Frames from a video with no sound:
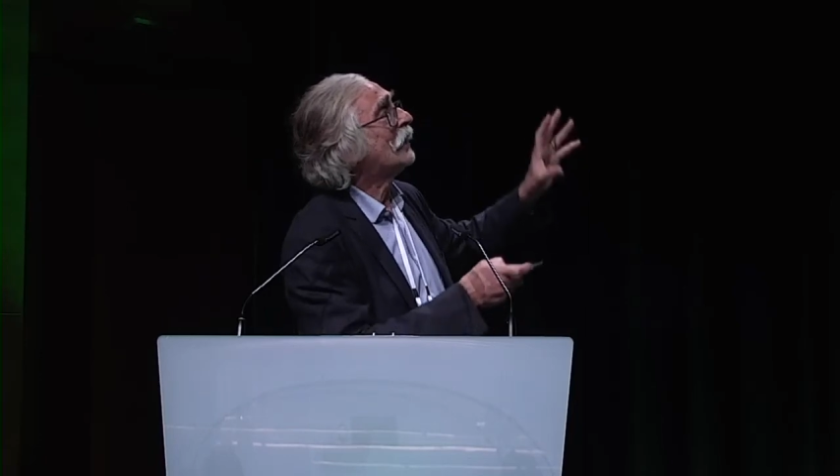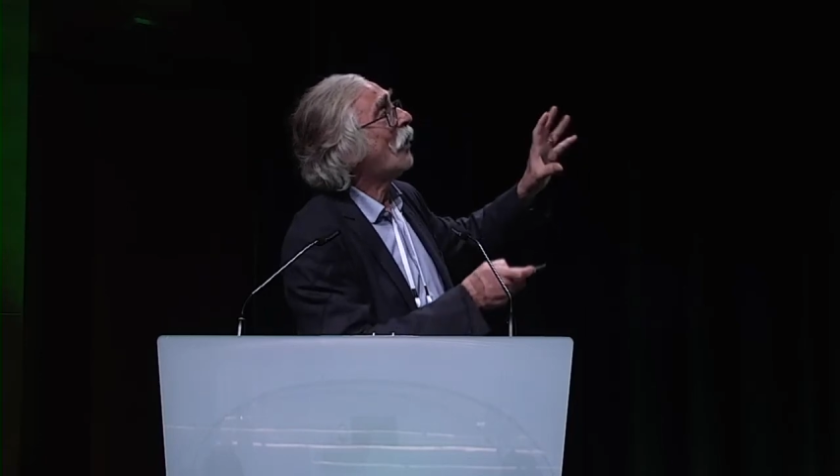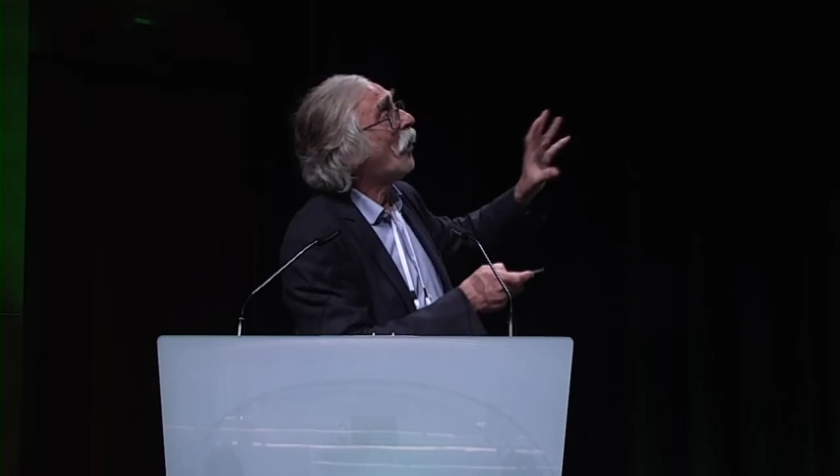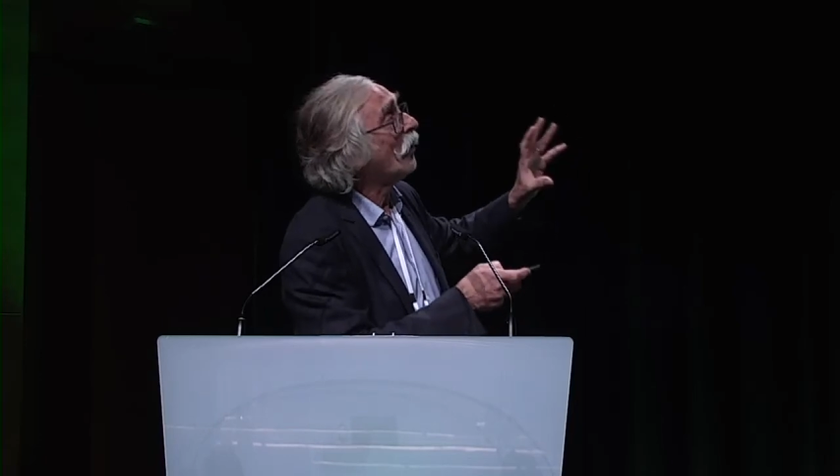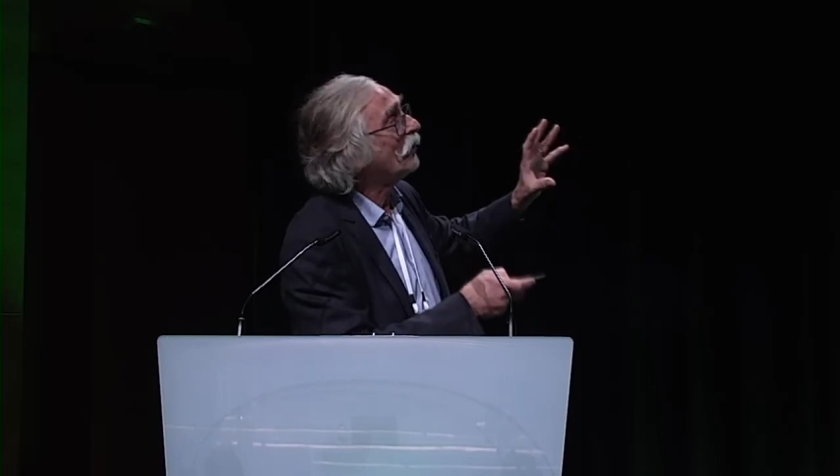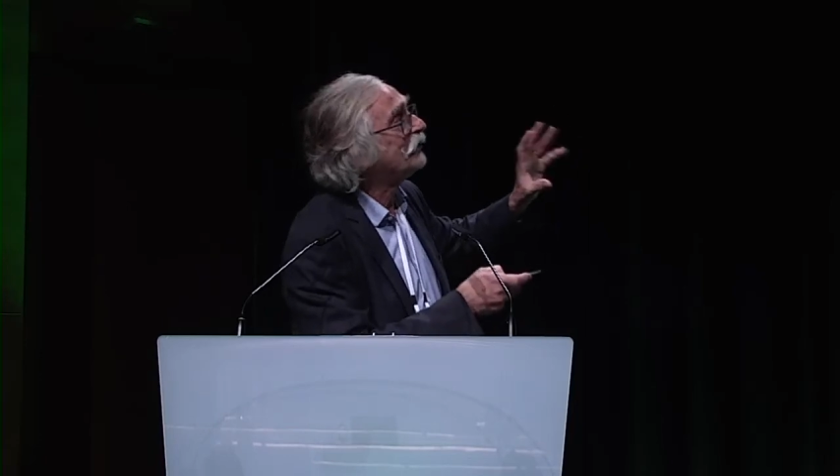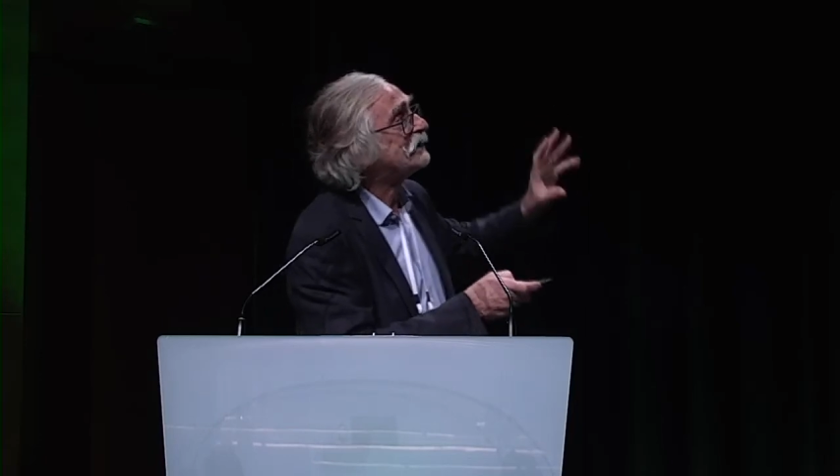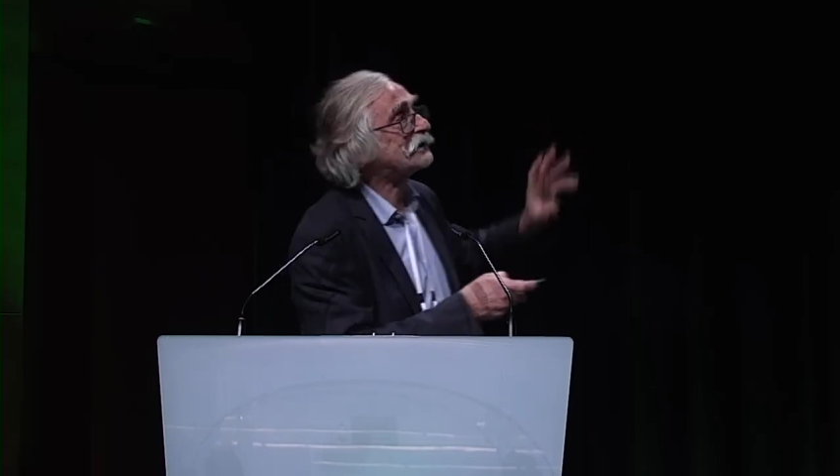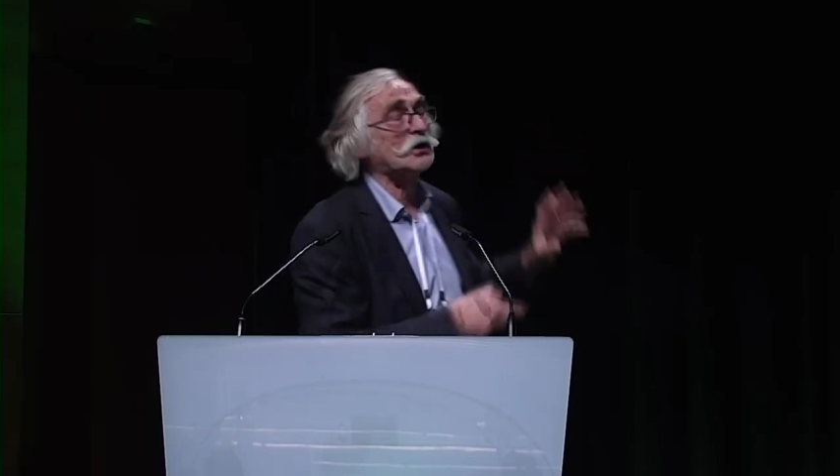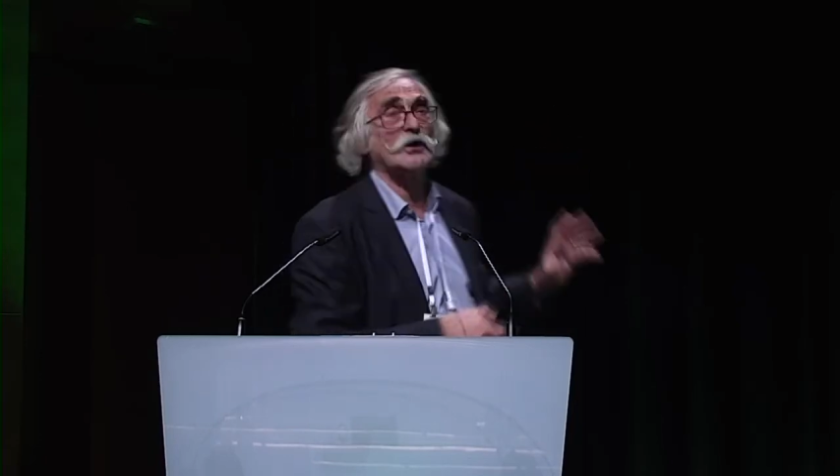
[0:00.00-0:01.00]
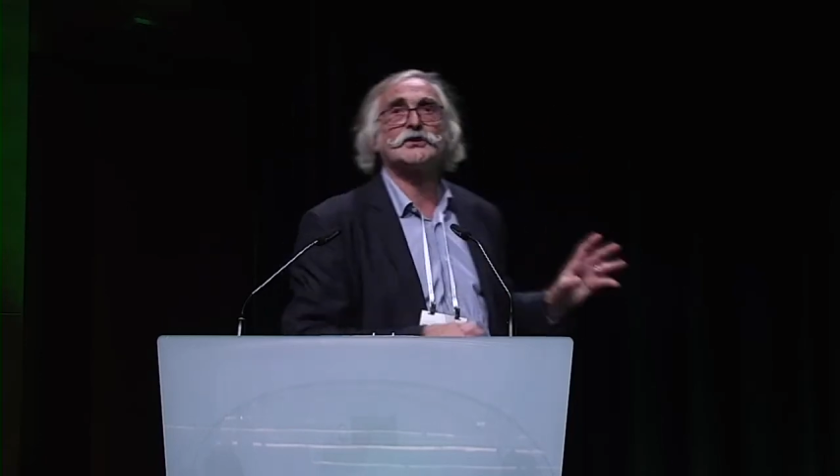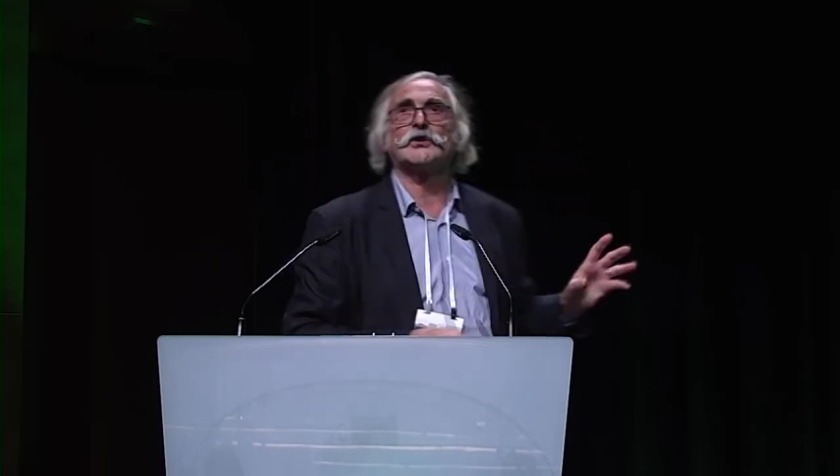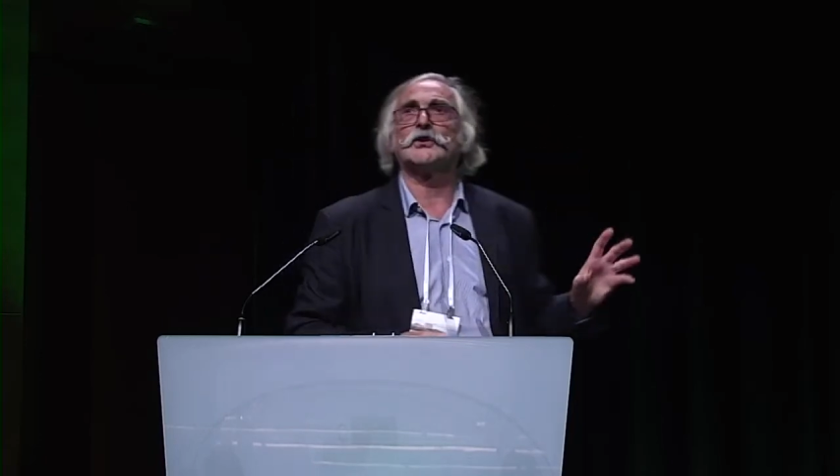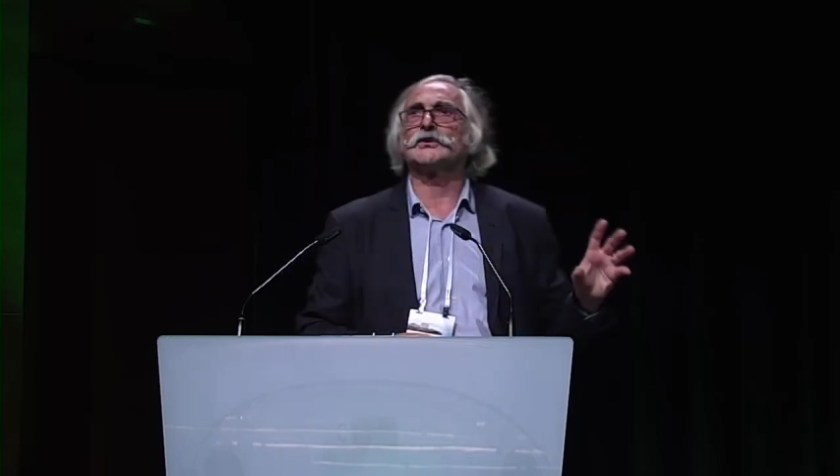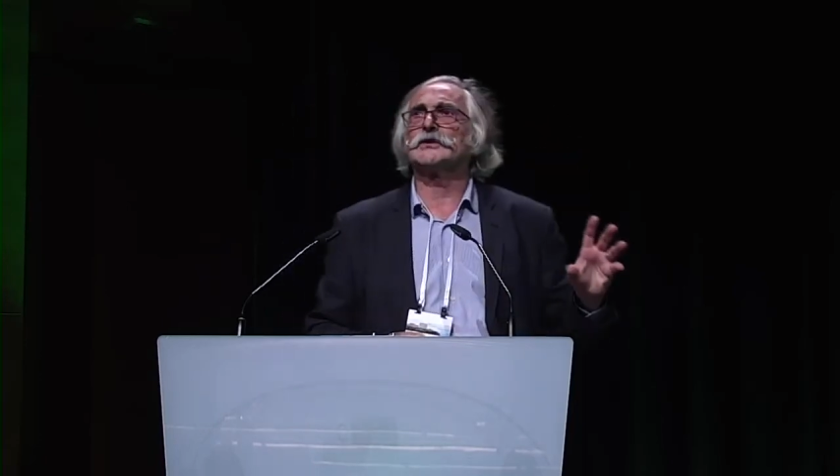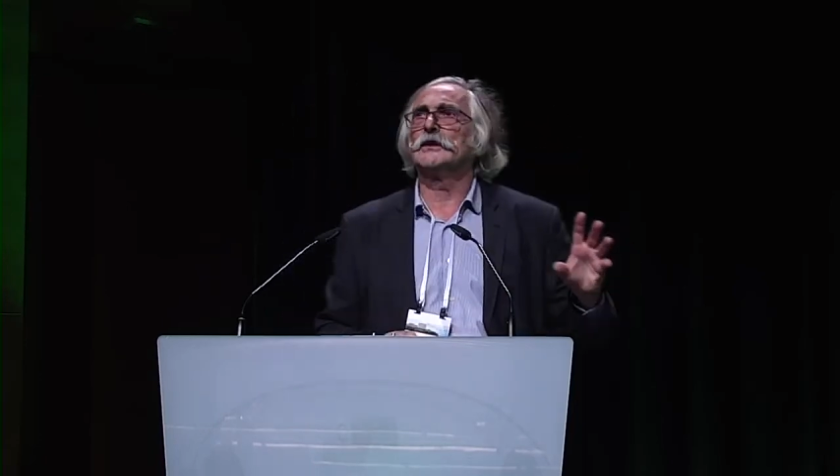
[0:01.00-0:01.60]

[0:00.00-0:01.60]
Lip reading: all these clusters